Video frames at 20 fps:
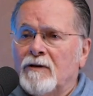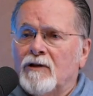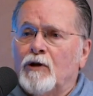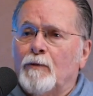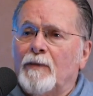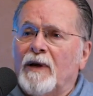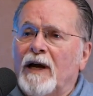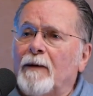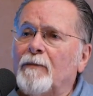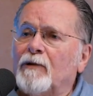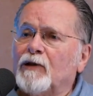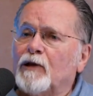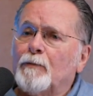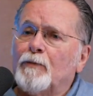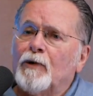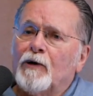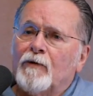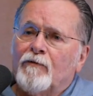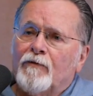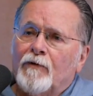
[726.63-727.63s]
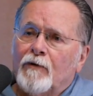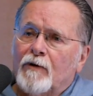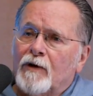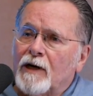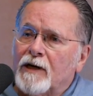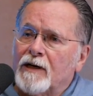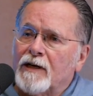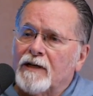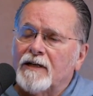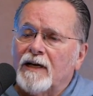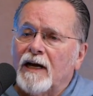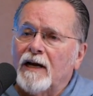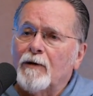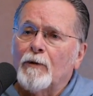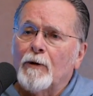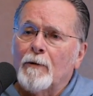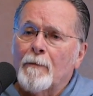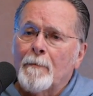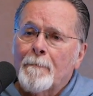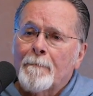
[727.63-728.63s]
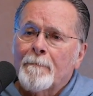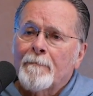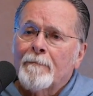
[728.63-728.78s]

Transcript: To be able to put food on a table,